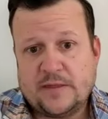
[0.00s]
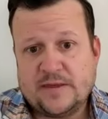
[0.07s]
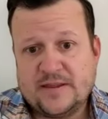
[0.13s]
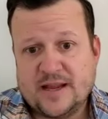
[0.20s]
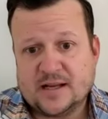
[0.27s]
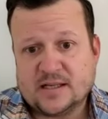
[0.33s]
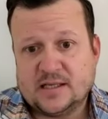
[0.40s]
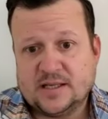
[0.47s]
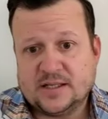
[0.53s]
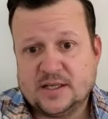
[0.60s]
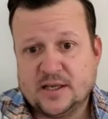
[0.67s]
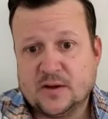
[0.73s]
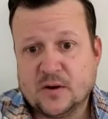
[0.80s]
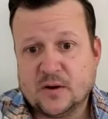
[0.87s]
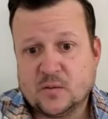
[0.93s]
next lesson I
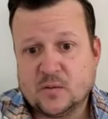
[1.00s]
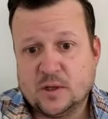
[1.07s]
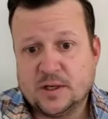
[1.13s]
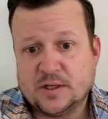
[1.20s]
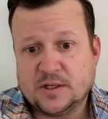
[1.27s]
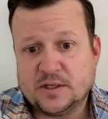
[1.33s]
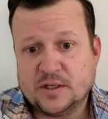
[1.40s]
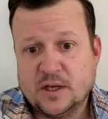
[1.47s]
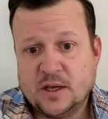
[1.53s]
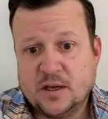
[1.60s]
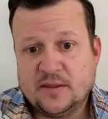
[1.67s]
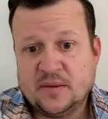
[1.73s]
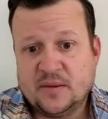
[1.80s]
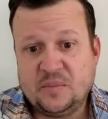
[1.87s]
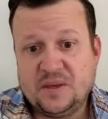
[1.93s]
learned was
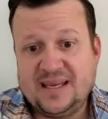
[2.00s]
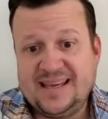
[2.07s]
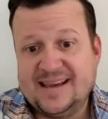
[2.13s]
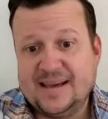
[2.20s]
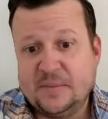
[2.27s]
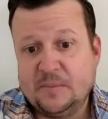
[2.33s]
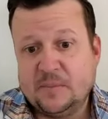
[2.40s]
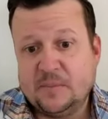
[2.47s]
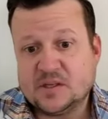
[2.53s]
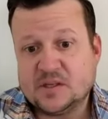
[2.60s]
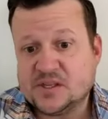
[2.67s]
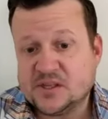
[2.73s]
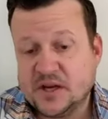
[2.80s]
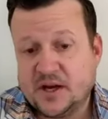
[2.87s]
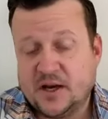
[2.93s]
the PM
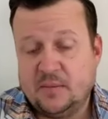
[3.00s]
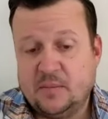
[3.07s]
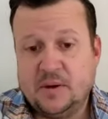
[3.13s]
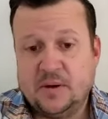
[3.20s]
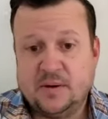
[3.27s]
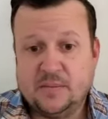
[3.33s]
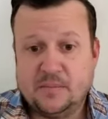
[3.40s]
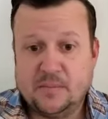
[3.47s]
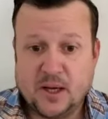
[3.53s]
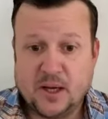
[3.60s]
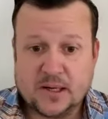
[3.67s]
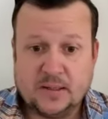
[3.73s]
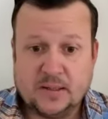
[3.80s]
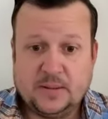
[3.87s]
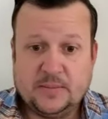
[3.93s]
sub
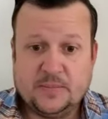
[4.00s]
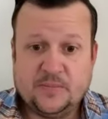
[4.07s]
model,